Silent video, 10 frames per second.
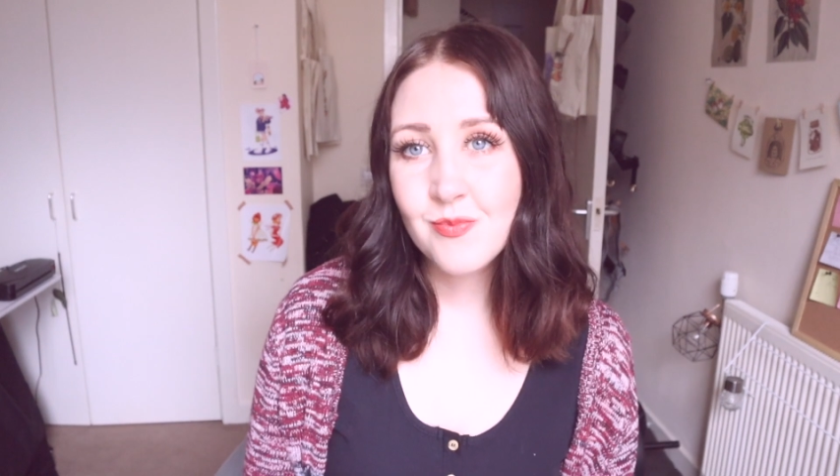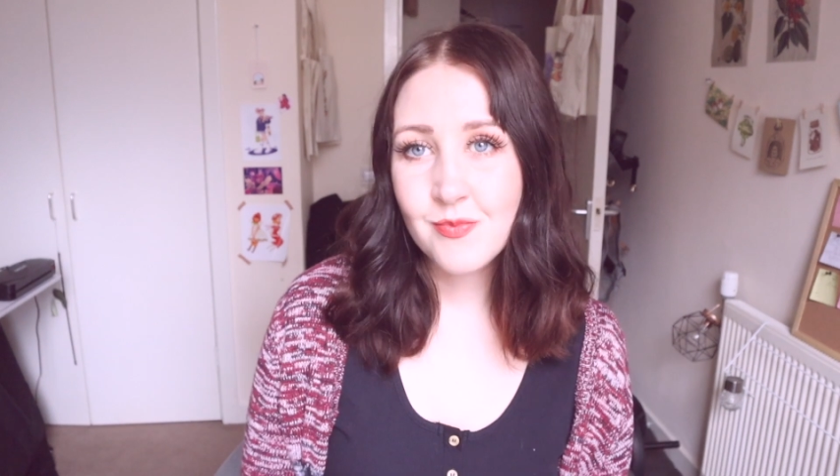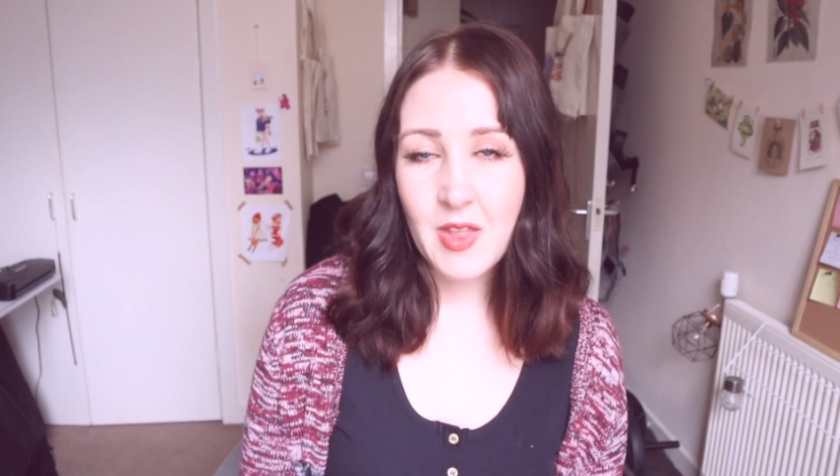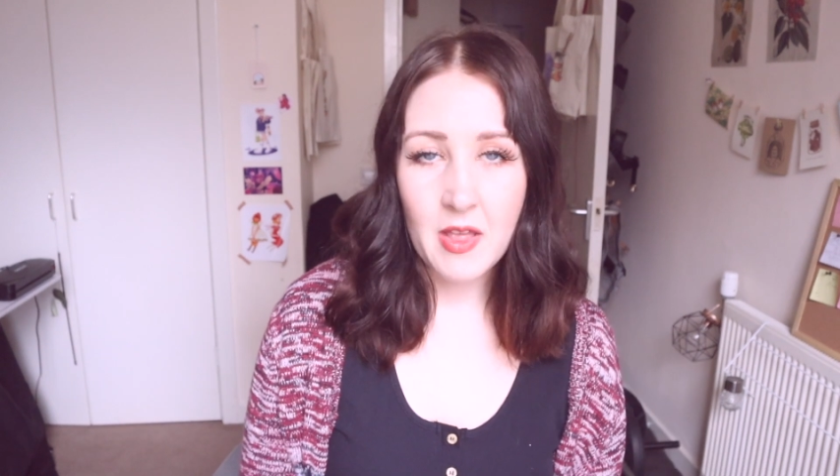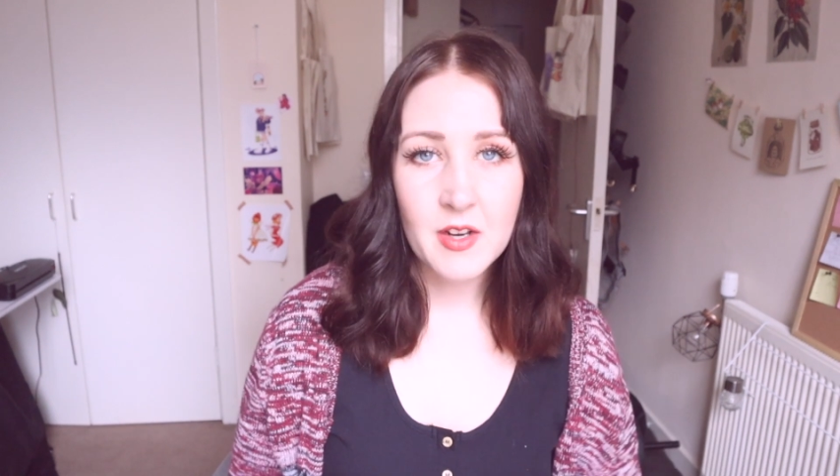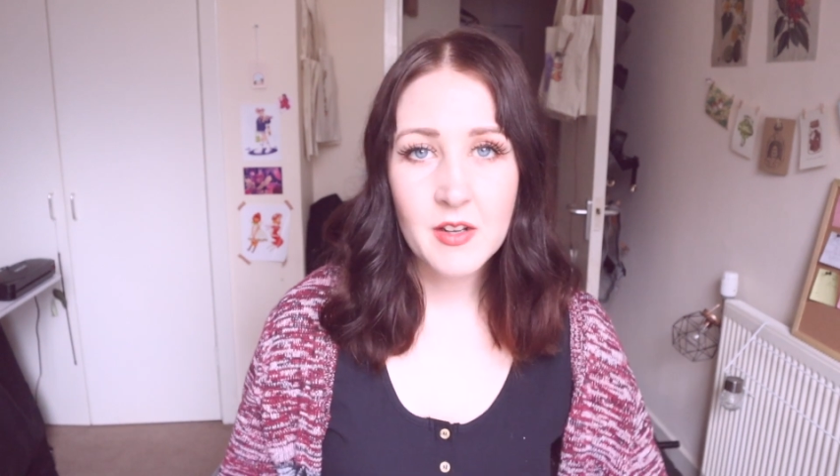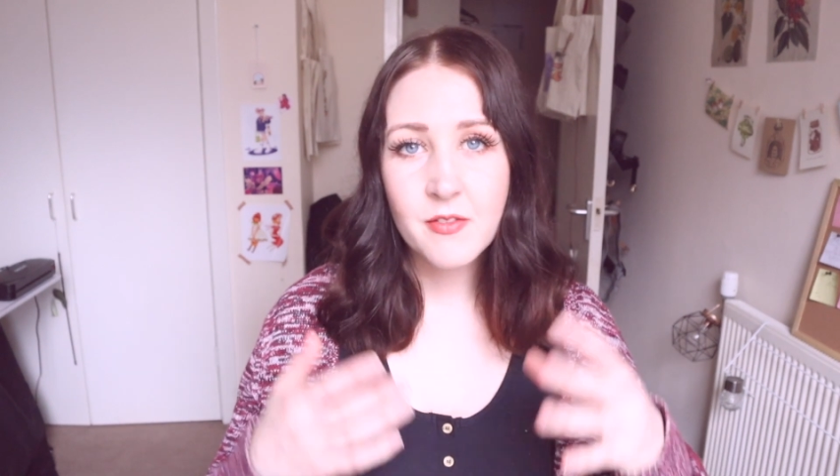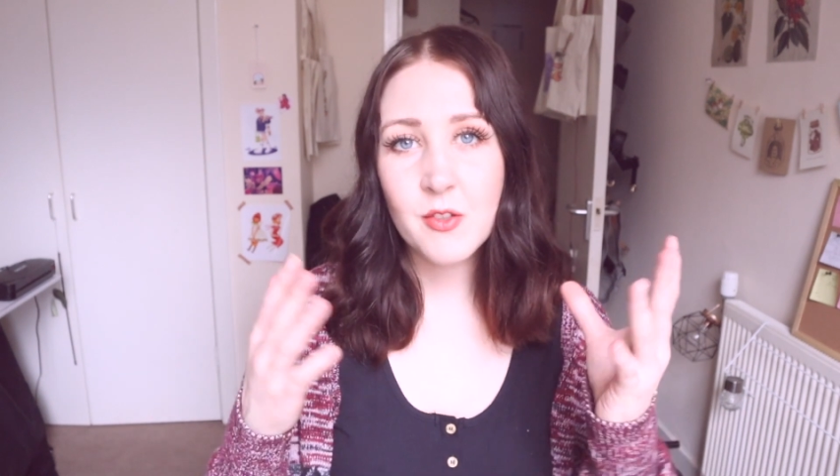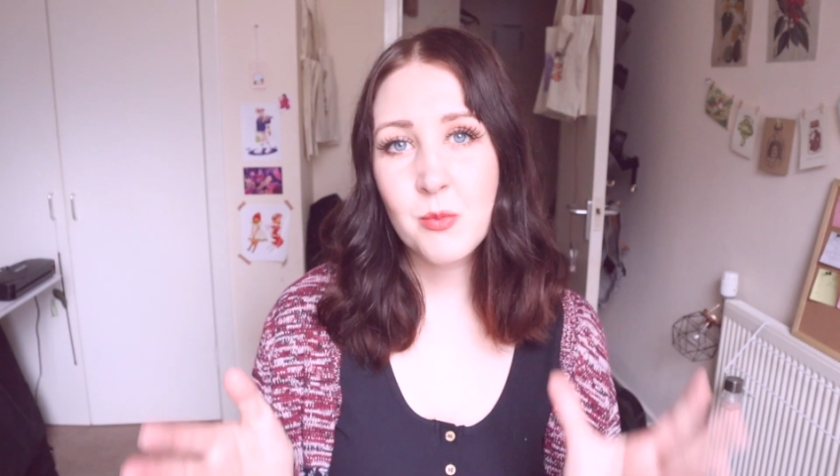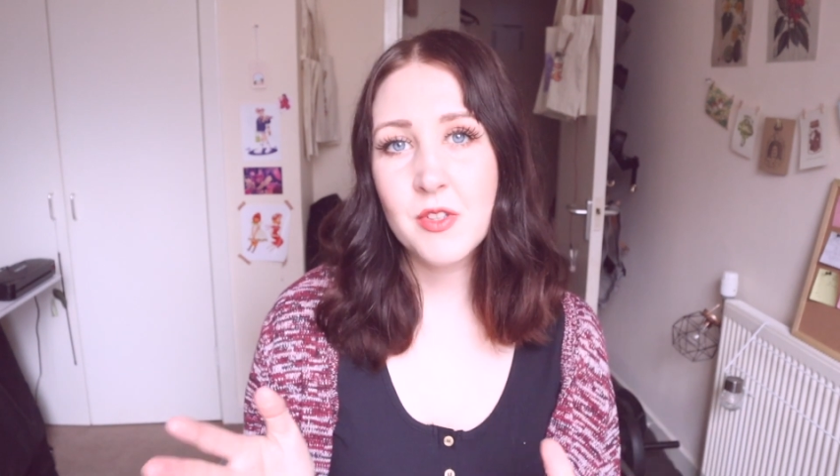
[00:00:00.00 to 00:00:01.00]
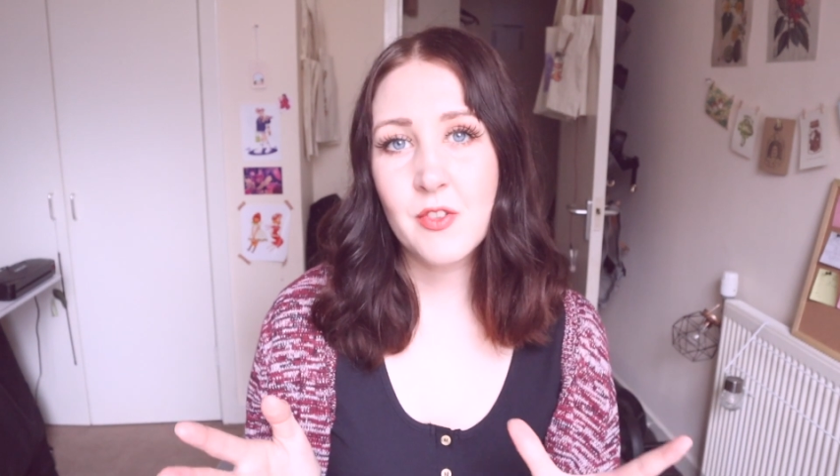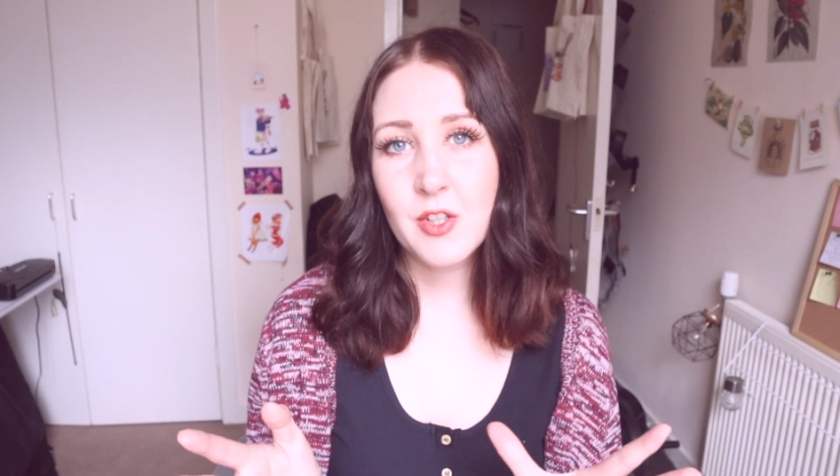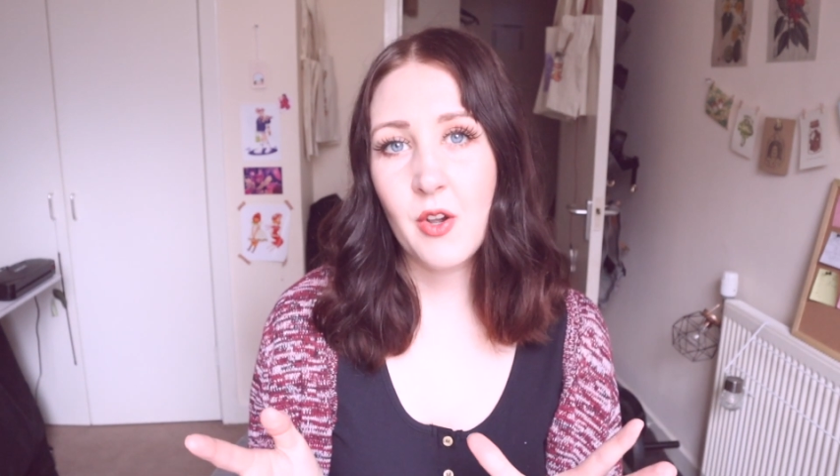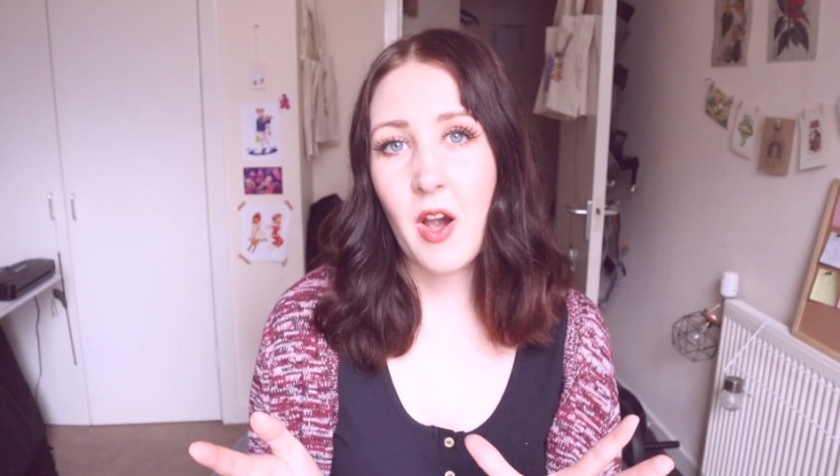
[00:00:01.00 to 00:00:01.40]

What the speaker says: Now that I've filmed this video,